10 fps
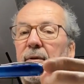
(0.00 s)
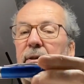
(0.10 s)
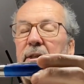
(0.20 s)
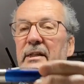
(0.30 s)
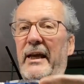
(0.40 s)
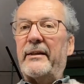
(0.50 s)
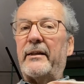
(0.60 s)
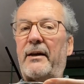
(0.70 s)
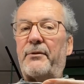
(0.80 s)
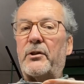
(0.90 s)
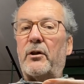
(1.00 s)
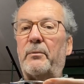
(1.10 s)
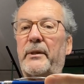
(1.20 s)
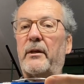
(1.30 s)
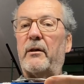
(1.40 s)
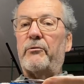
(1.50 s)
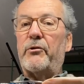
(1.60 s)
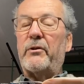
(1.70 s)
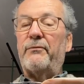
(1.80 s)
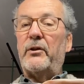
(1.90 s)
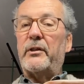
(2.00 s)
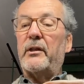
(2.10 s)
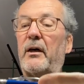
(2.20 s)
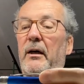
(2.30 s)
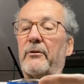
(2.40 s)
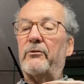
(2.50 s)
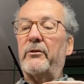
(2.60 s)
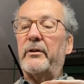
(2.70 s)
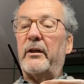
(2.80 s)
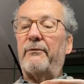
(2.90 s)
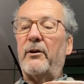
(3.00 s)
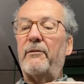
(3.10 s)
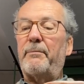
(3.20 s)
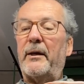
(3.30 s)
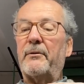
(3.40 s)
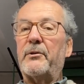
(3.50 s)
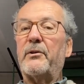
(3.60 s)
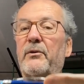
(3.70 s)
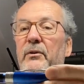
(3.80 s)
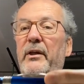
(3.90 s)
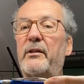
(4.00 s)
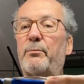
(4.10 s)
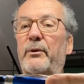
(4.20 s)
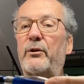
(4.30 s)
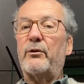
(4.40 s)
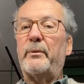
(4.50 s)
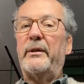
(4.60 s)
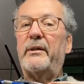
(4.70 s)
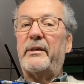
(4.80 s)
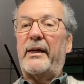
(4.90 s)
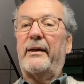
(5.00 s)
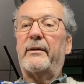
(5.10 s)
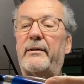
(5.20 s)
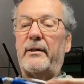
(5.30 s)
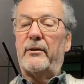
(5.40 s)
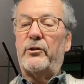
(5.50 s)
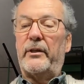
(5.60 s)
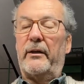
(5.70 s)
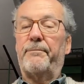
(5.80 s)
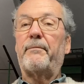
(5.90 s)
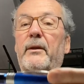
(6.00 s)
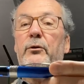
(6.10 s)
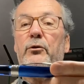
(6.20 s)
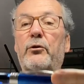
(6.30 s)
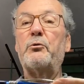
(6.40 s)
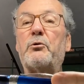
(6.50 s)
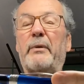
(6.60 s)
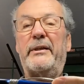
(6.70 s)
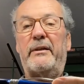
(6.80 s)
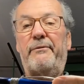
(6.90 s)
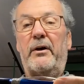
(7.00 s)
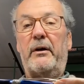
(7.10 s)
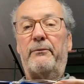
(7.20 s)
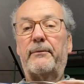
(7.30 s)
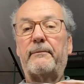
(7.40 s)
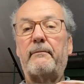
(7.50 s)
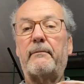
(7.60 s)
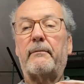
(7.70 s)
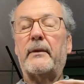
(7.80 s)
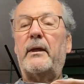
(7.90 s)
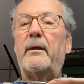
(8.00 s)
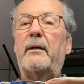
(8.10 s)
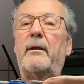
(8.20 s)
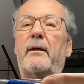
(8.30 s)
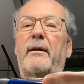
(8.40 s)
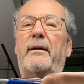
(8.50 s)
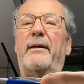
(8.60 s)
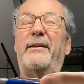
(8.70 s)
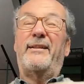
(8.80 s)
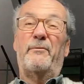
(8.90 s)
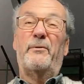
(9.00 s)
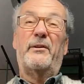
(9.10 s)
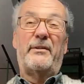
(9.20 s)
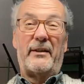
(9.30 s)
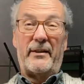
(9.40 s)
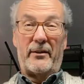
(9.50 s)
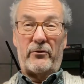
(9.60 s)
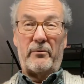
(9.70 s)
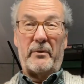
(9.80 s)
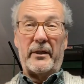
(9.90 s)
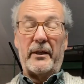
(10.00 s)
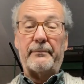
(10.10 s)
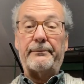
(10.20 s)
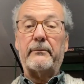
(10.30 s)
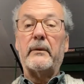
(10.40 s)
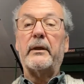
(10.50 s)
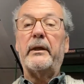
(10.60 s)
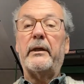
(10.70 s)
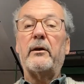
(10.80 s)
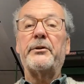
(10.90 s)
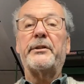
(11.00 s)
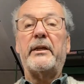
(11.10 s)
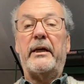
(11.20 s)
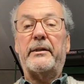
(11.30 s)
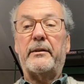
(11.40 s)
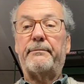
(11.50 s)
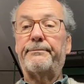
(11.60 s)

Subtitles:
The standard avatar with the cartridge converter, £135. This with the twin tank touchdown, £225. Is it worth that extra money? Ye gods, yes.